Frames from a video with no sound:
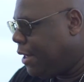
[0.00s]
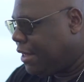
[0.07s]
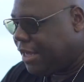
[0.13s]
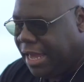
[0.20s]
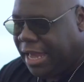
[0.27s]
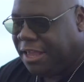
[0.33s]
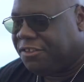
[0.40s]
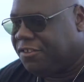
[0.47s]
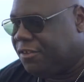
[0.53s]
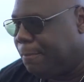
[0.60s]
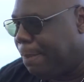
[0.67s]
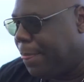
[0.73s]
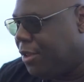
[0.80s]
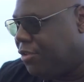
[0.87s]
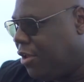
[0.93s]
kids,
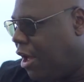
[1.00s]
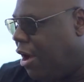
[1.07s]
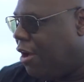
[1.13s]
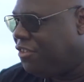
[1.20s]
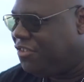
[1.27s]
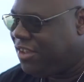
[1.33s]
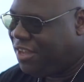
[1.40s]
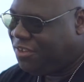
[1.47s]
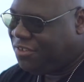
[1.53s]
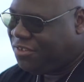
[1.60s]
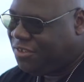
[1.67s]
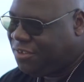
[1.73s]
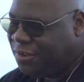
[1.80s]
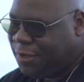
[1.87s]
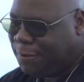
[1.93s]
to aunties,
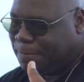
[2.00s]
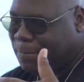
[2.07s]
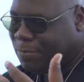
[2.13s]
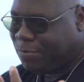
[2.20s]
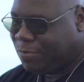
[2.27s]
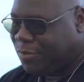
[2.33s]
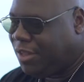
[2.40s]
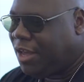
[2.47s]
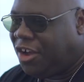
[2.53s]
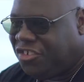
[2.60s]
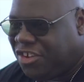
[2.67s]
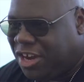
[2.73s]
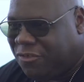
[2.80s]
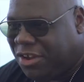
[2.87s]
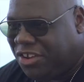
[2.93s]
to young
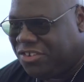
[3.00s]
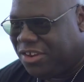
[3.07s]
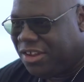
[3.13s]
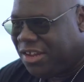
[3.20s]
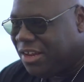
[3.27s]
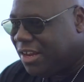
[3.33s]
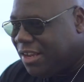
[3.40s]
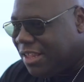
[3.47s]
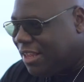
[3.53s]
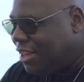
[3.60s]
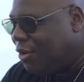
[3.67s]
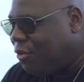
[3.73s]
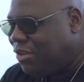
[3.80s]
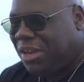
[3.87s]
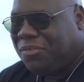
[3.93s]
generation.
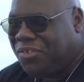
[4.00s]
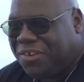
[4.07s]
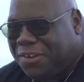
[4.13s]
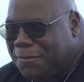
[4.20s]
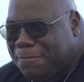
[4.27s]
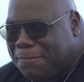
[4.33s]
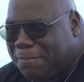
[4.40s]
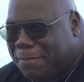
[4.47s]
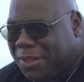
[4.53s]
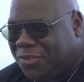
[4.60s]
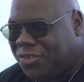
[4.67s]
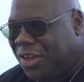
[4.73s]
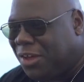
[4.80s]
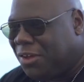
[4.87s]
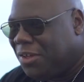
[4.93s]
They're all different.
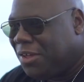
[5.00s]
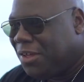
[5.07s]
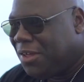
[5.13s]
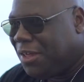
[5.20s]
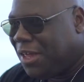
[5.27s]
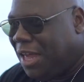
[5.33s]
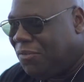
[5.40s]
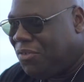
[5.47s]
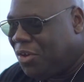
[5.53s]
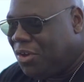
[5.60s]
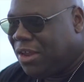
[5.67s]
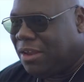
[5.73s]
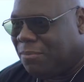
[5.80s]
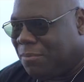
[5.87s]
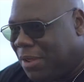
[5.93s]
So if
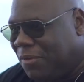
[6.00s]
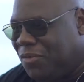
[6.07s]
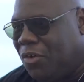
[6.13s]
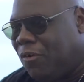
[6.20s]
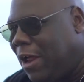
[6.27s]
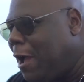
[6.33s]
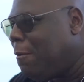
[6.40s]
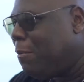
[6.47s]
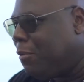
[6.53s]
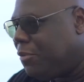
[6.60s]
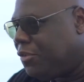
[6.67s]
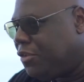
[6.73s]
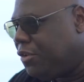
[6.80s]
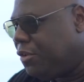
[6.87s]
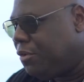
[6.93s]
you're able
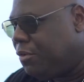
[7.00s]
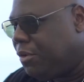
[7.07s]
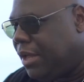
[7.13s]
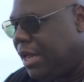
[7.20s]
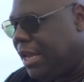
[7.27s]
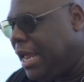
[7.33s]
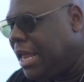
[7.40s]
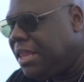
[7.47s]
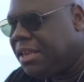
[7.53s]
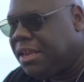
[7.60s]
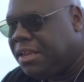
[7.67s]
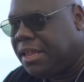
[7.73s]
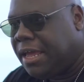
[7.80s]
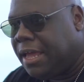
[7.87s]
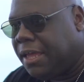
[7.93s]
to, in the end of
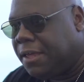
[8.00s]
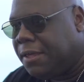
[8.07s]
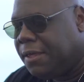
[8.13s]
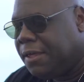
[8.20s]
the day,